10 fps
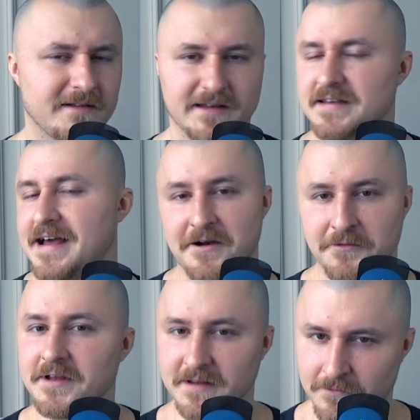Like, not
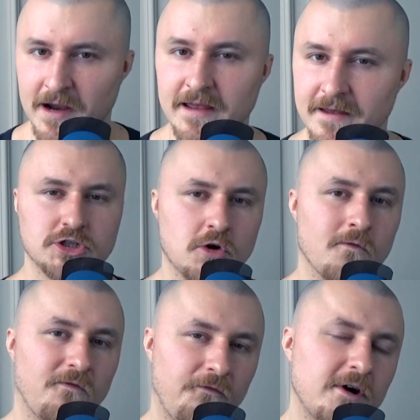really, right?
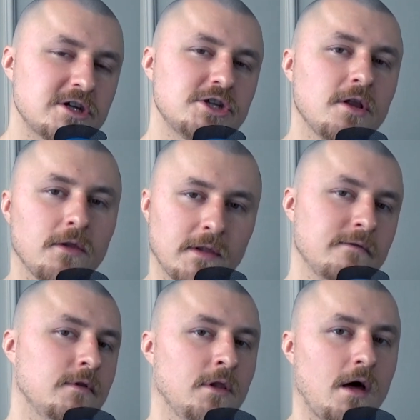So functional
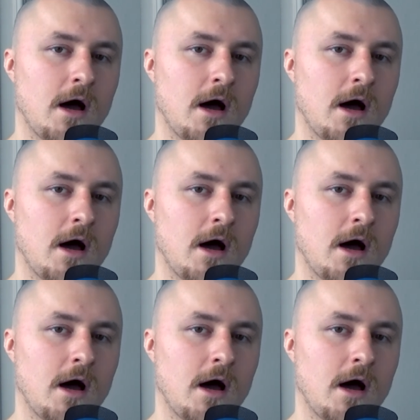level